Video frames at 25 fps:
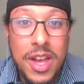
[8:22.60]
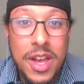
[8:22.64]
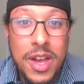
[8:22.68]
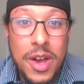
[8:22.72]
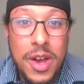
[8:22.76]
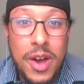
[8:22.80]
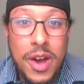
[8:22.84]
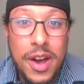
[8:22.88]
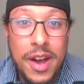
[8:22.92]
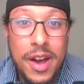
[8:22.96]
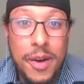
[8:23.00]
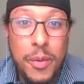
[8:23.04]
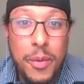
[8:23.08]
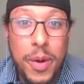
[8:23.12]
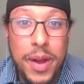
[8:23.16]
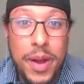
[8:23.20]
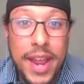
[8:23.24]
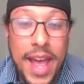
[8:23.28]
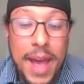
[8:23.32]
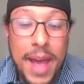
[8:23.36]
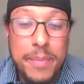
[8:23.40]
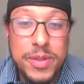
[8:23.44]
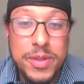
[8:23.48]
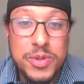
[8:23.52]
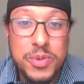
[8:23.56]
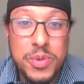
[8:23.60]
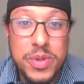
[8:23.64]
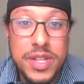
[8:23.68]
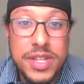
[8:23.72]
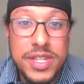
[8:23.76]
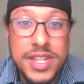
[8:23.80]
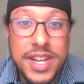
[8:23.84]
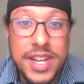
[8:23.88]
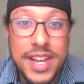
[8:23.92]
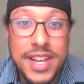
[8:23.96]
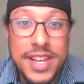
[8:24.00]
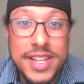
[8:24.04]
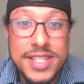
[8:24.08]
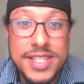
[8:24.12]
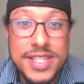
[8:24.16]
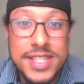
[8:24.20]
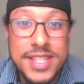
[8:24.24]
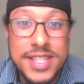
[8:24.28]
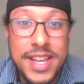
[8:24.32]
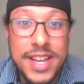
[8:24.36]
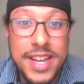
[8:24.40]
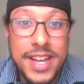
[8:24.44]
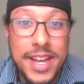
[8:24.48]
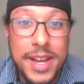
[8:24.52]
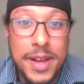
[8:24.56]
what happens with the Jays
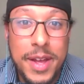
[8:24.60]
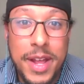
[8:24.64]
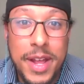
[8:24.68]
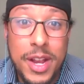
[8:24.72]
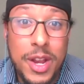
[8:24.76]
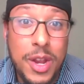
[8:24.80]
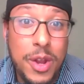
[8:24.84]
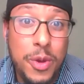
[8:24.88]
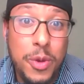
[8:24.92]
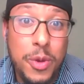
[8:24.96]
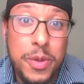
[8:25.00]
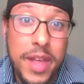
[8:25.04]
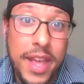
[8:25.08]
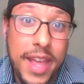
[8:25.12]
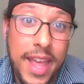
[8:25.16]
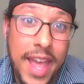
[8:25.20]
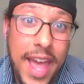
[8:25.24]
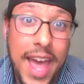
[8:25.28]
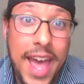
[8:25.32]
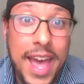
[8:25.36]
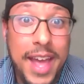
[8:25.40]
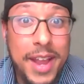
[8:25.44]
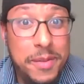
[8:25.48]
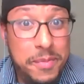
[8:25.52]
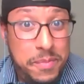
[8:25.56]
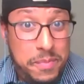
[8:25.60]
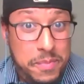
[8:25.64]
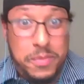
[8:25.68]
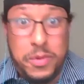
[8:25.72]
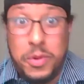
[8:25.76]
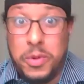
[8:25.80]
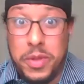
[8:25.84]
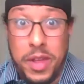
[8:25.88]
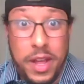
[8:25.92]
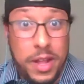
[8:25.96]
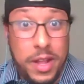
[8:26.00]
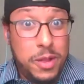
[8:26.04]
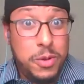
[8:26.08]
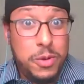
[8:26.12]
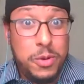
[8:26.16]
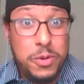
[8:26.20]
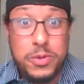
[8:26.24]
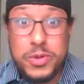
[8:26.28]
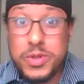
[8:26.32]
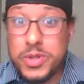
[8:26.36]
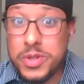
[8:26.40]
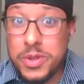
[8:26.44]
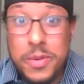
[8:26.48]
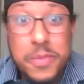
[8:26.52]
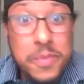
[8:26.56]
and who they add, who they
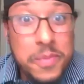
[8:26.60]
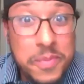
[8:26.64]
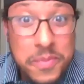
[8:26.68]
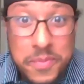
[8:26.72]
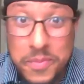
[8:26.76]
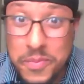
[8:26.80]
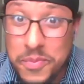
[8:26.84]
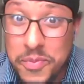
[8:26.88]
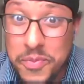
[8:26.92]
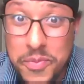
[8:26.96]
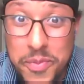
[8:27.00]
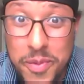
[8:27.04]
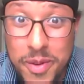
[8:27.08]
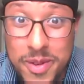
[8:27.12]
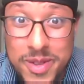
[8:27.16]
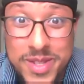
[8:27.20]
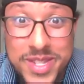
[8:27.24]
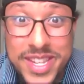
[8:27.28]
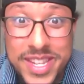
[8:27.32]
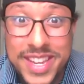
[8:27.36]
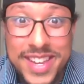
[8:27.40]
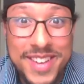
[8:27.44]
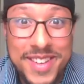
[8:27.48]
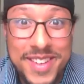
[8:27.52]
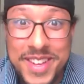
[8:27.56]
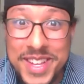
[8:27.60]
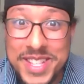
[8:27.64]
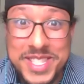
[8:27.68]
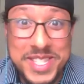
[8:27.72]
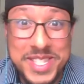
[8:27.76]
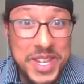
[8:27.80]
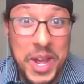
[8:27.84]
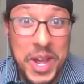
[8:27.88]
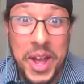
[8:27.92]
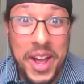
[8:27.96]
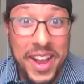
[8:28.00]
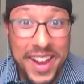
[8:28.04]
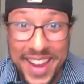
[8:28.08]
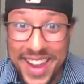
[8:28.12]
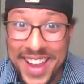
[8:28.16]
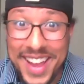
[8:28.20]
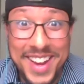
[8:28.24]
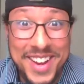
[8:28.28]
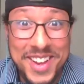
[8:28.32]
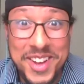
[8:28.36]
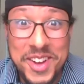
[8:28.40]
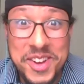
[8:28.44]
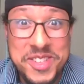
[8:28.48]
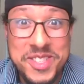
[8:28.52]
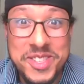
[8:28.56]
lose. We'll see. It's
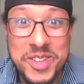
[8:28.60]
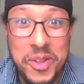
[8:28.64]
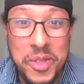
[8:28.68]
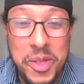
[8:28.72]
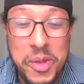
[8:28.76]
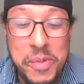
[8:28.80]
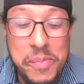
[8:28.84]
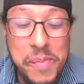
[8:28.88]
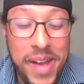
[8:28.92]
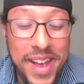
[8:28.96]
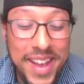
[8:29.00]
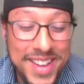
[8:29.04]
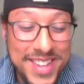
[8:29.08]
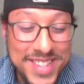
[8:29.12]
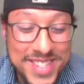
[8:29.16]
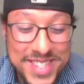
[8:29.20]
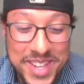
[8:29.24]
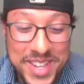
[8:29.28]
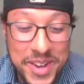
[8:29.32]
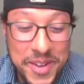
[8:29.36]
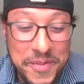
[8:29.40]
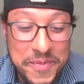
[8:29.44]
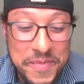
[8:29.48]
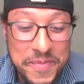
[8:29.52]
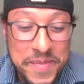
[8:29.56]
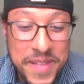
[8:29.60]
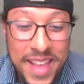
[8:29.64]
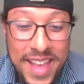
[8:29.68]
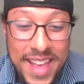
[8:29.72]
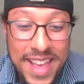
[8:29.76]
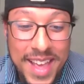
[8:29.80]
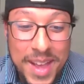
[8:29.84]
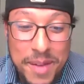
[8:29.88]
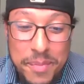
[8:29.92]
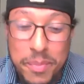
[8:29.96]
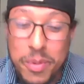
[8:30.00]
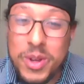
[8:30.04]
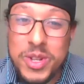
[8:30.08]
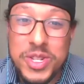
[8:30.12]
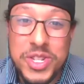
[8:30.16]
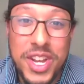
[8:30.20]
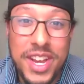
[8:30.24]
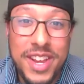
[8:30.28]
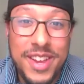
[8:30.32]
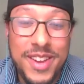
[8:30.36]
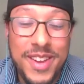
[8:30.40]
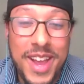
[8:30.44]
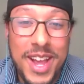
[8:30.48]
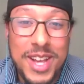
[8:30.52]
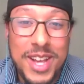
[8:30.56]
only May. So appreciate
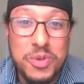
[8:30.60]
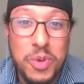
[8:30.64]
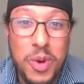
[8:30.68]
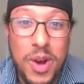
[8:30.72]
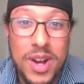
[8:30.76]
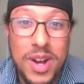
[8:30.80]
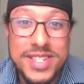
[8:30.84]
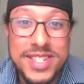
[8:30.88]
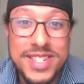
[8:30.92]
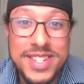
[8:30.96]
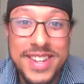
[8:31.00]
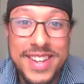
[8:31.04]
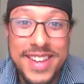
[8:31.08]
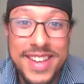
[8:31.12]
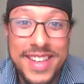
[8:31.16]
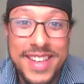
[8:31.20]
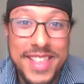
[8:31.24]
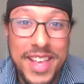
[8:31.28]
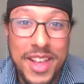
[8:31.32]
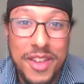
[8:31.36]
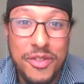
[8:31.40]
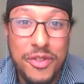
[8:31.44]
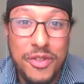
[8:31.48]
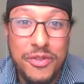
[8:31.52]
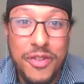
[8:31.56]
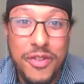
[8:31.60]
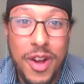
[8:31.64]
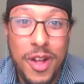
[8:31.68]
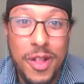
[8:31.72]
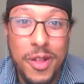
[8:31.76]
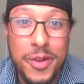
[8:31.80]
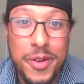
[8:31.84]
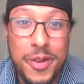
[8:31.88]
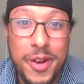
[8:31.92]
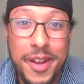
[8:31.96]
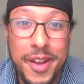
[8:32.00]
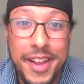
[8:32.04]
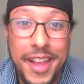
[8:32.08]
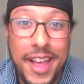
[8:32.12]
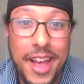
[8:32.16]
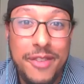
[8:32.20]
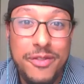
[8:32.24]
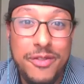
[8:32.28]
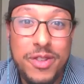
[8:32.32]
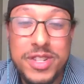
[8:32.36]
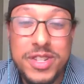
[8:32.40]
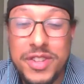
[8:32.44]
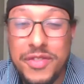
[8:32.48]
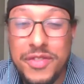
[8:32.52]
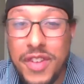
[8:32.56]
you guys watching. Thanks for following our
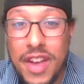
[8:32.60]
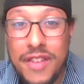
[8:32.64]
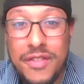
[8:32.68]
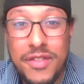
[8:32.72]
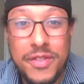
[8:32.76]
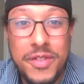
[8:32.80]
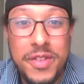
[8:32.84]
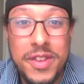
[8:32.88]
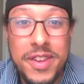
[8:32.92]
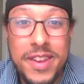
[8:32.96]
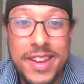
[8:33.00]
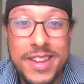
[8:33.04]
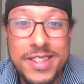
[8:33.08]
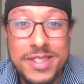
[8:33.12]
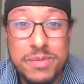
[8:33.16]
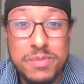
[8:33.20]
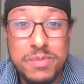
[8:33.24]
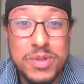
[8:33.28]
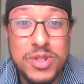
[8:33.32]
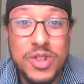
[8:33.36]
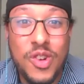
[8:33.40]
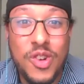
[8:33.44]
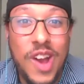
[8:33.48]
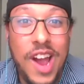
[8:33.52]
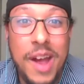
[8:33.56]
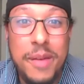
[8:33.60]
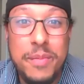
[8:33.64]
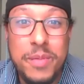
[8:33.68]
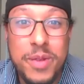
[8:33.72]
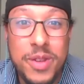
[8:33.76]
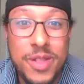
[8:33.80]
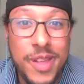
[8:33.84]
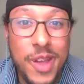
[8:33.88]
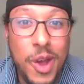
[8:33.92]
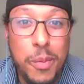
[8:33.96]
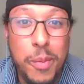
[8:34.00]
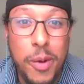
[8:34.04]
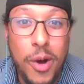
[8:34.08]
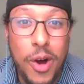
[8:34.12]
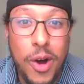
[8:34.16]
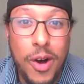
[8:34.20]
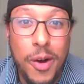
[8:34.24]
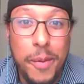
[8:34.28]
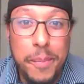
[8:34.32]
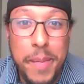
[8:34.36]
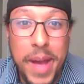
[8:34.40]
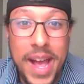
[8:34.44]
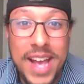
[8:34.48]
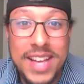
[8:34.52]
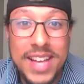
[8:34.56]
coverage. If you haven't subscribed to the Omaha
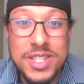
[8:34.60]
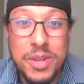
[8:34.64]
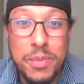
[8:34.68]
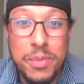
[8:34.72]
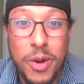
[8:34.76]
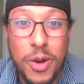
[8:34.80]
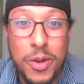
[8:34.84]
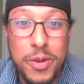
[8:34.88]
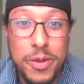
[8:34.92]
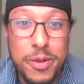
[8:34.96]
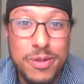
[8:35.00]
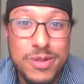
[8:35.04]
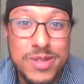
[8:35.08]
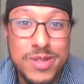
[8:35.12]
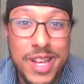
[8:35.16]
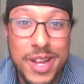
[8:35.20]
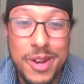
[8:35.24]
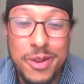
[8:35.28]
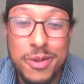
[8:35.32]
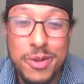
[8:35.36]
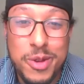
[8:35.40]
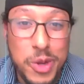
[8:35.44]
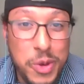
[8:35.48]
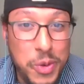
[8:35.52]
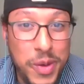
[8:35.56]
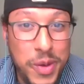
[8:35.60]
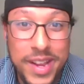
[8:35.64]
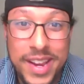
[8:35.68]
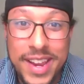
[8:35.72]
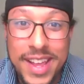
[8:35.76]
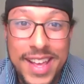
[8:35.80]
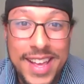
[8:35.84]
basketball newsletter, do it.